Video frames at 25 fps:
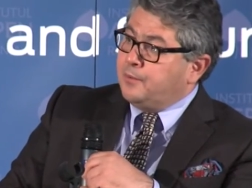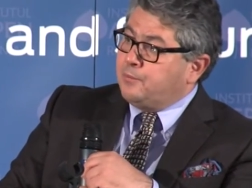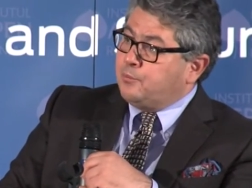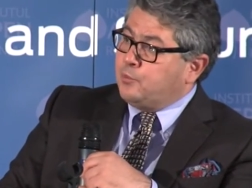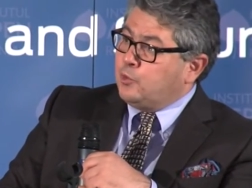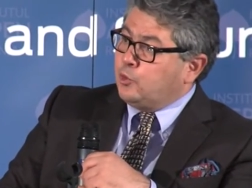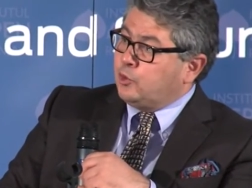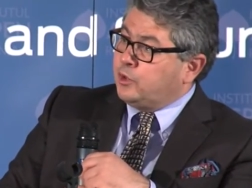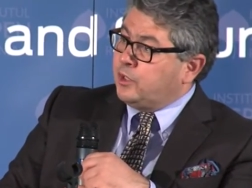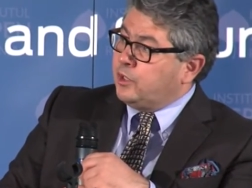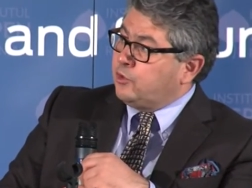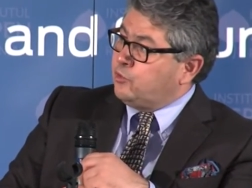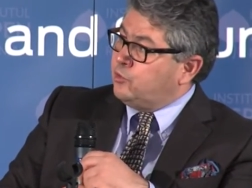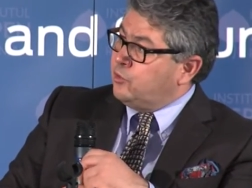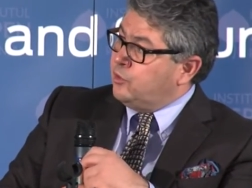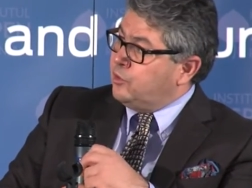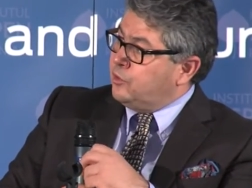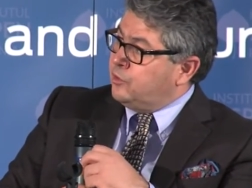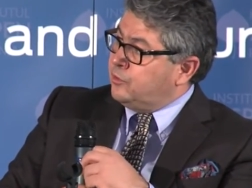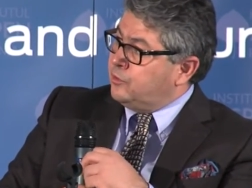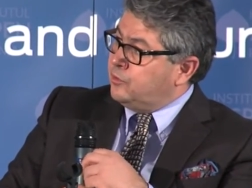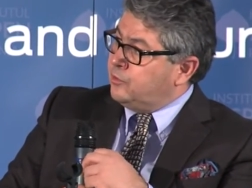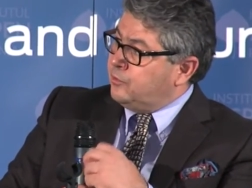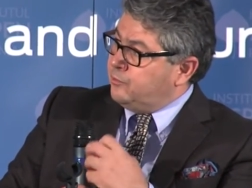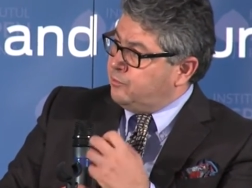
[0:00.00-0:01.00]
protect
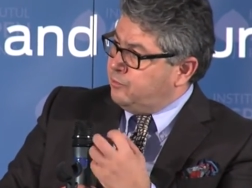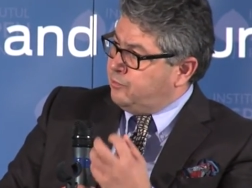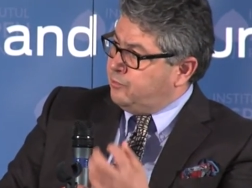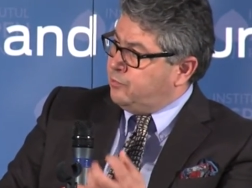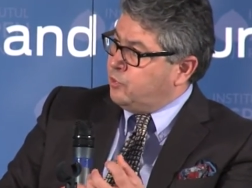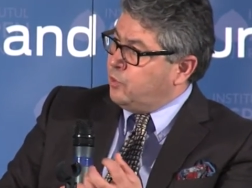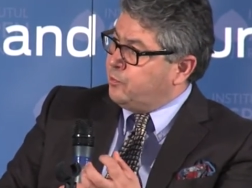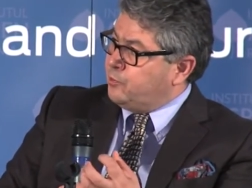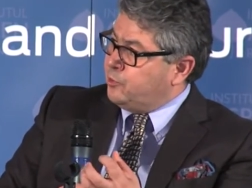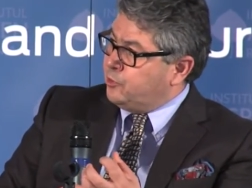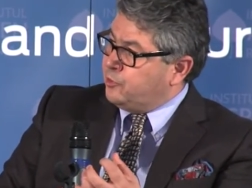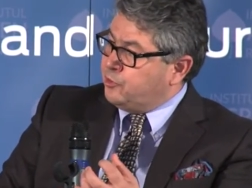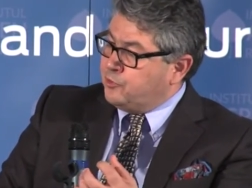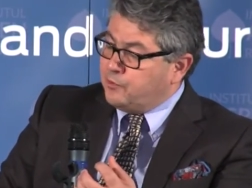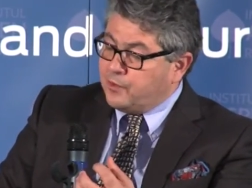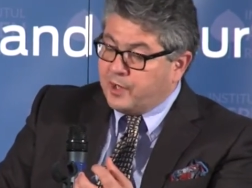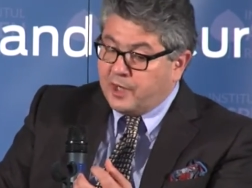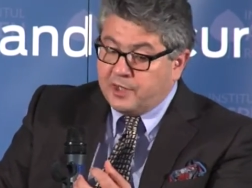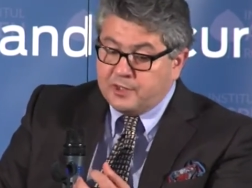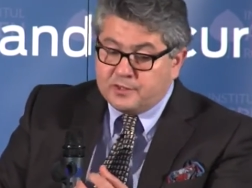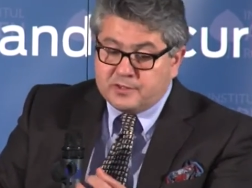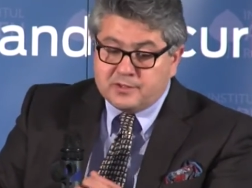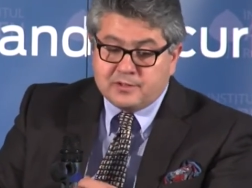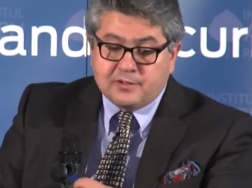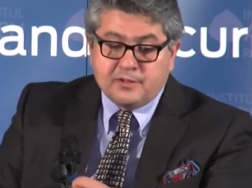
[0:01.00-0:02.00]
your property
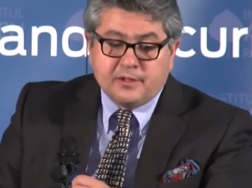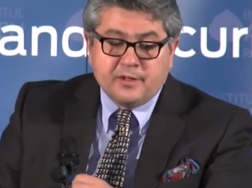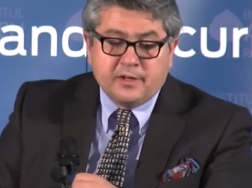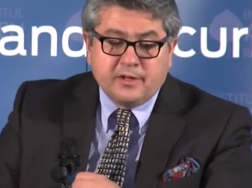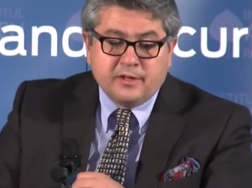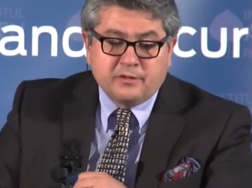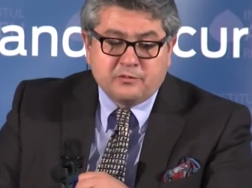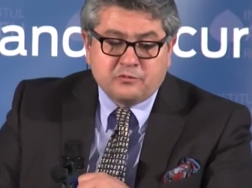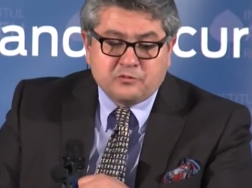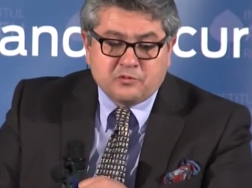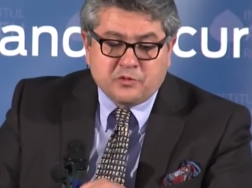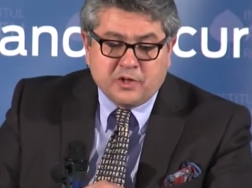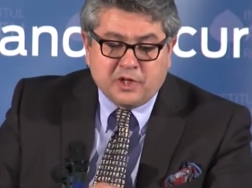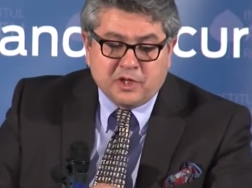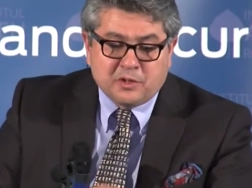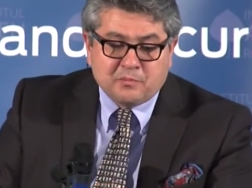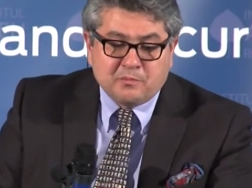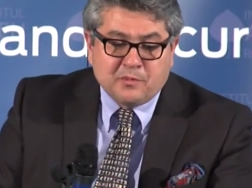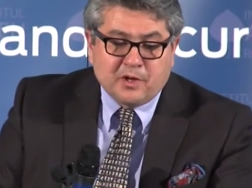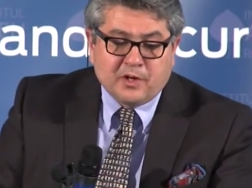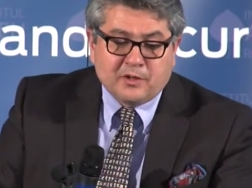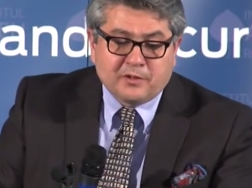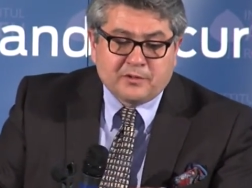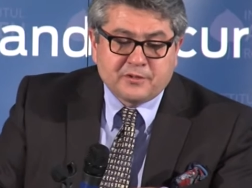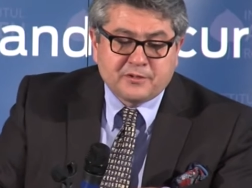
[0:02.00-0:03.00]
rights,
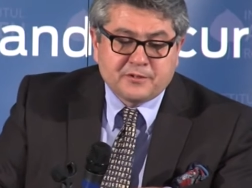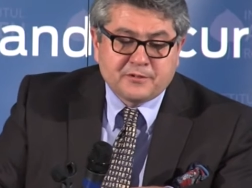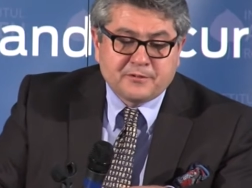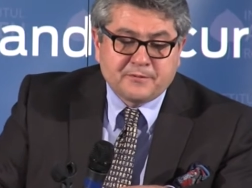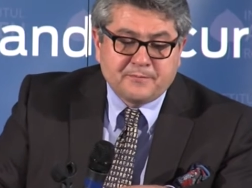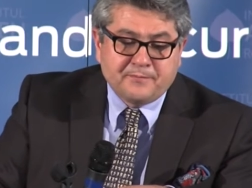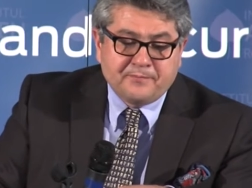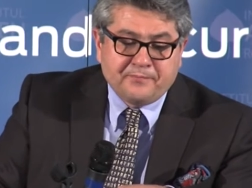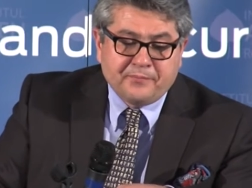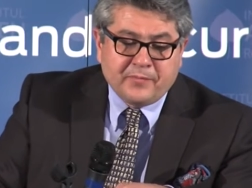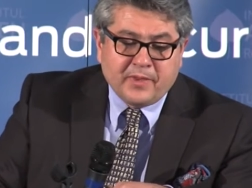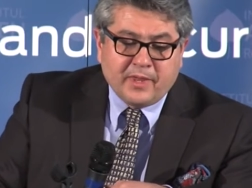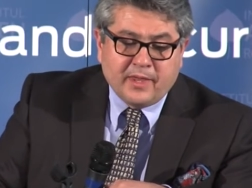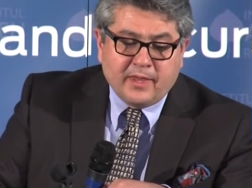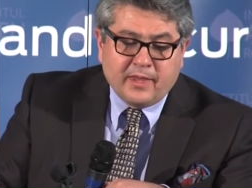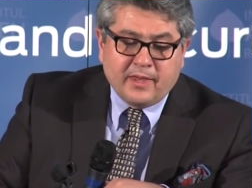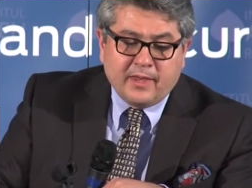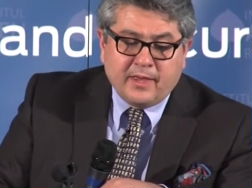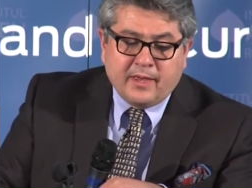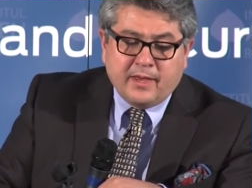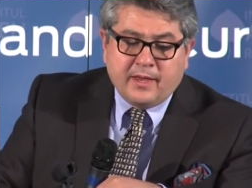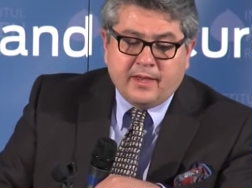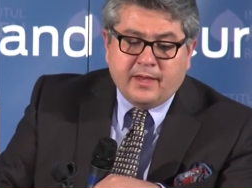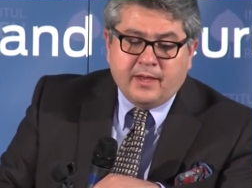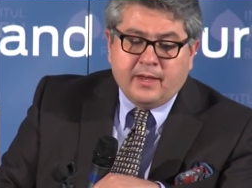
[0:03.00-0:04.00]
trademarks.
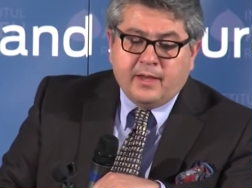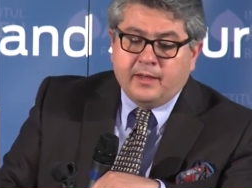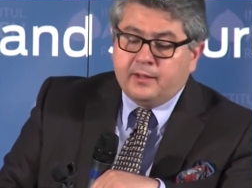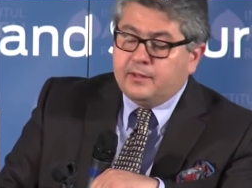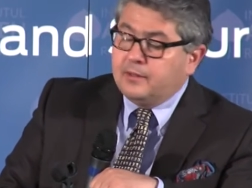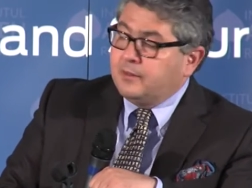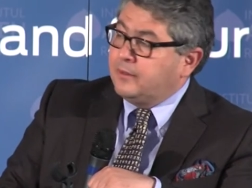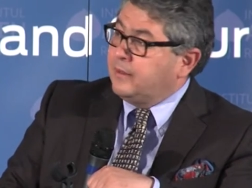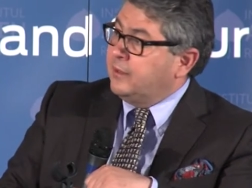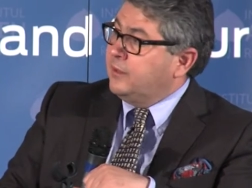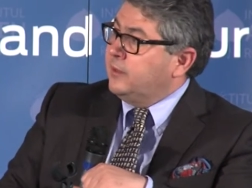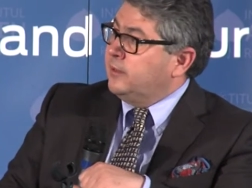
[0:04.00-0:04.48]
And